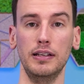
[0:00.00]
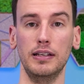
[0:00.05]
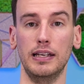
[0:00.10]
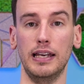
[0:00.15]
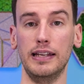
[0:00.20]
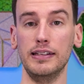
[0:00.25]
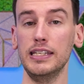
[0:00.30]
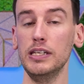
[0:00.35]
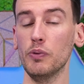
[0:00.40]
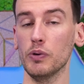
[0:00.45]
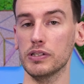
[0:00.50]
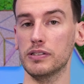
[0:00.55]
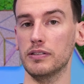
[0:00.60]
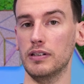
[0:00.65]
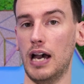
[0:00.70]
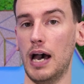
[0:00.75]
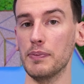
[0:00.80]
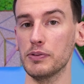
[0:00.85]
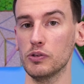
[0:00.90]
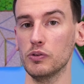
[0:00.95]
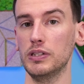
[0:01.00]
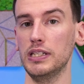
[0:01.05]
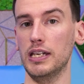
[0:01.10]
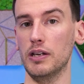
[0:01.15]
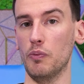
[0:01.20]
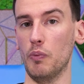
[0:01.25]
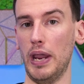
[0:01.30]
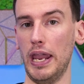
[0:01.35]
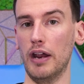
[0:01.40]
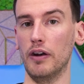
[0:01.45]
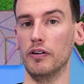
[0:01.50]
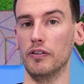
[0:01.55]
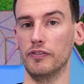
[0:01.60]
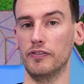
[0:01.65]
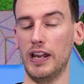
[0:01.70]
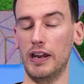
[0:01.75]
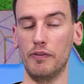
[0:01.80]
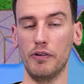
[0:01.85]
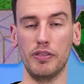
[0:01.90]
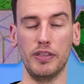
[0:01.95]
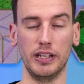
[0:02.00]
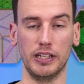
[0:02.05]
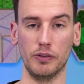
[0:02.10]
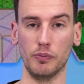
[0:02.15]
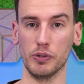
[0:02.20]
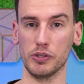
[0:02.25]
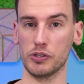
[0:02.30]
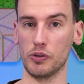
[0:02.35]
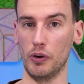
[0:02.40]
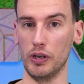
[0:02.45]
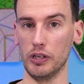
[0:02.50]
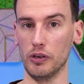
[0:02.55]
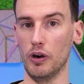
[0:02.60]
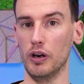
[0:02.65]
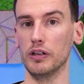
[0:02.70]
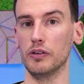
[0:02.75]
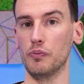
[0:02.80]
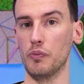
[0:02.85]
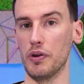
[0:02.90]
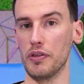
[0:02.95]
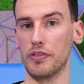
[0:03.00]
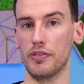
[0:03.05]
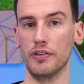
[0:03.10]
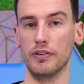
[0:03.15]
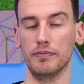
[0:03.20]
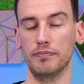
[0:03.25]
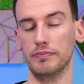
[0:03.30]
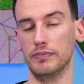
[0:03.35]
and he was absolutely aware of everything that was going on with